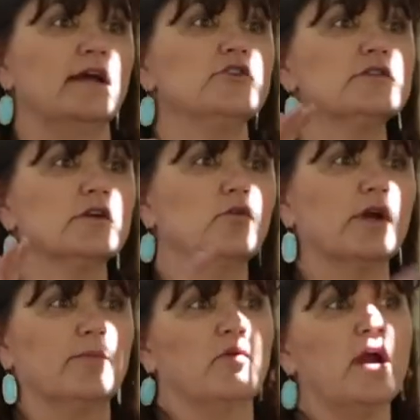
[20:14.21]
And just a
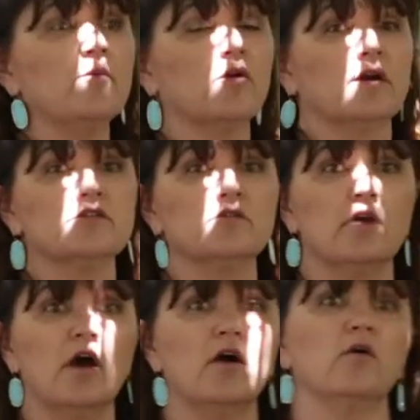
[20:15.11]
quick primer, as
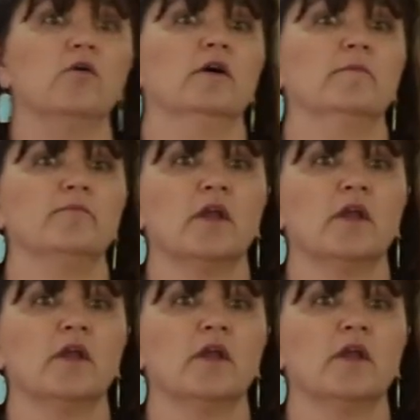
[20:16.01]
you know,